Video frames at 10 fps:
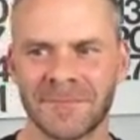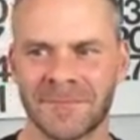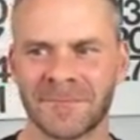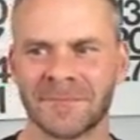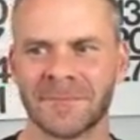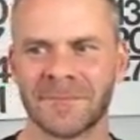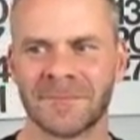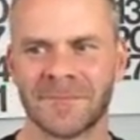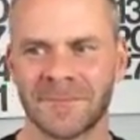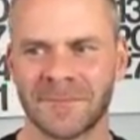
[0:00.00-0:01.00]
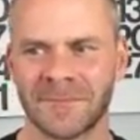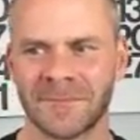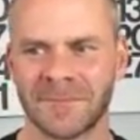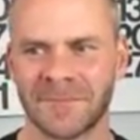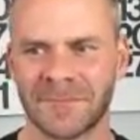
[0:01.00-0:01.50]

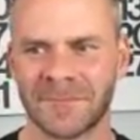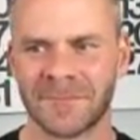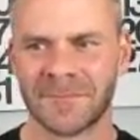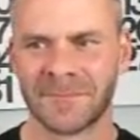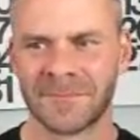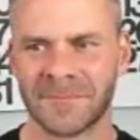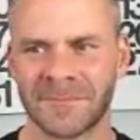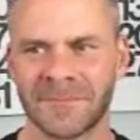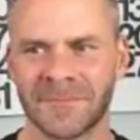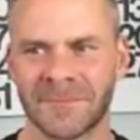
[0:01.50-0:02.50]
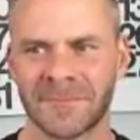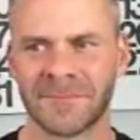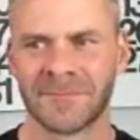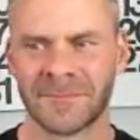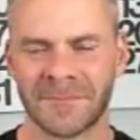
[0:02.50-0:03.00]

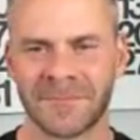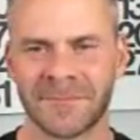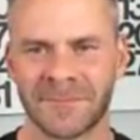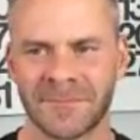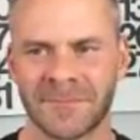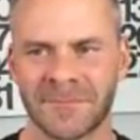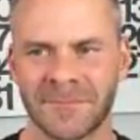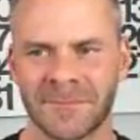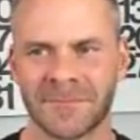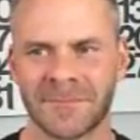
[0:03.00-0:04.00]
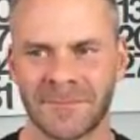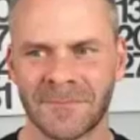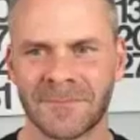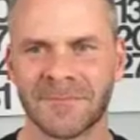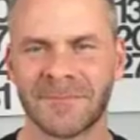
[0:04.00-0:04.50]

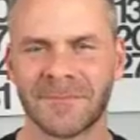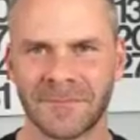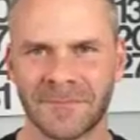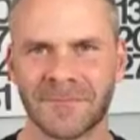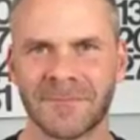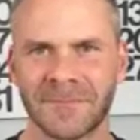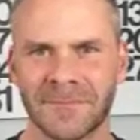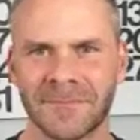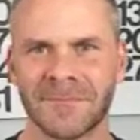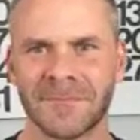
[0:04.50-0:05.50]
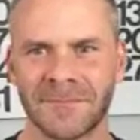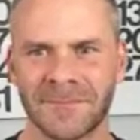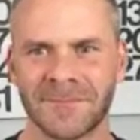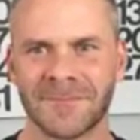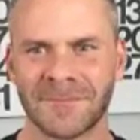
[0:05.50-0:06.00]

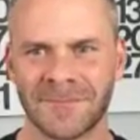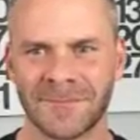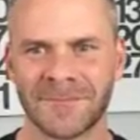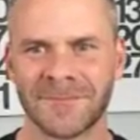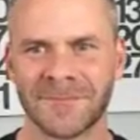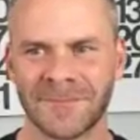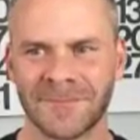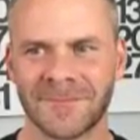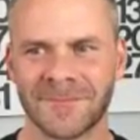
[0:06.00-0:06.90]
(silent)